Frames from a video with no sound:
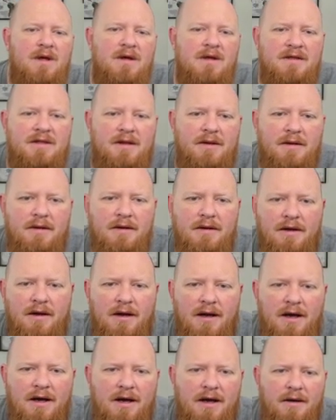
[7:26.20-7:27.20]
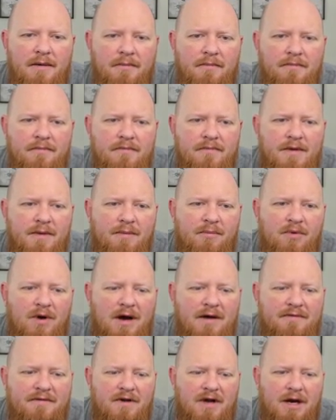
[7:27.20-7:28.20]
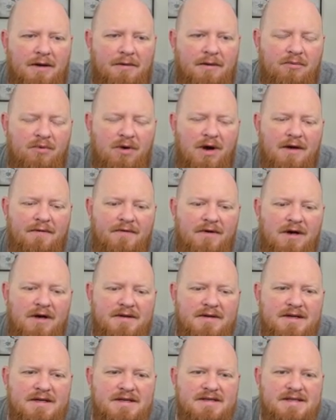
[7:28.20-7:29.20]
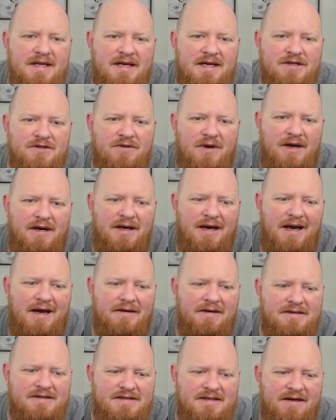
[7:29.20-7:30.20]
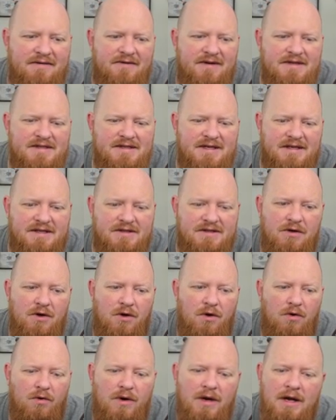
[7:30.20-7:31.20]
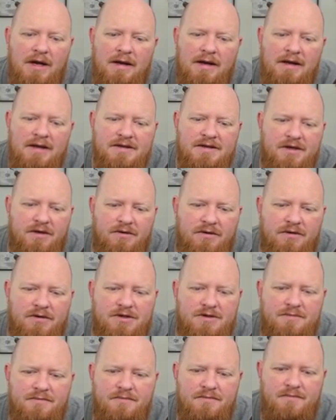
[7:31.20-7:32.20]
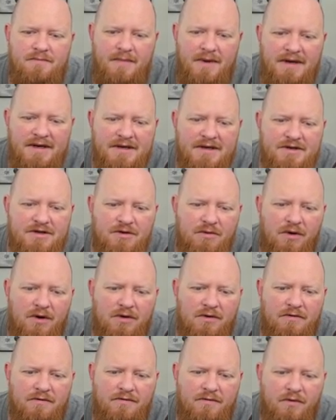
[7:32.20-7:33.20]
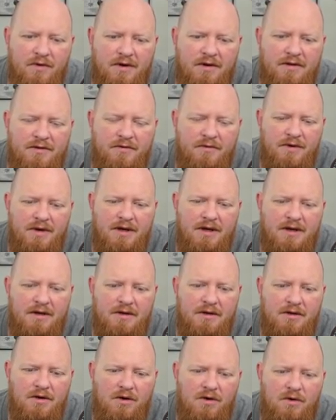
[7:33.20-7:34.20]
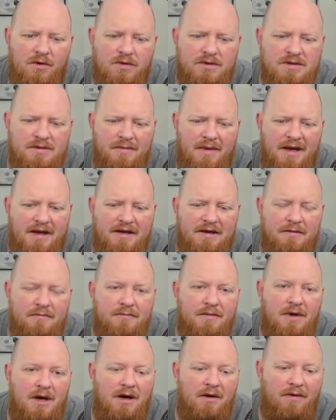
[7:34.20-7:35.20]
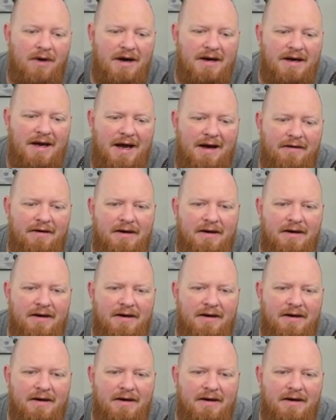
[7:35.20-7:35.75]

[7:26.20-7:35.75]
the profit on them. The profit on these things right now is 76 gold. So you're spending 243 gold to make them right now, at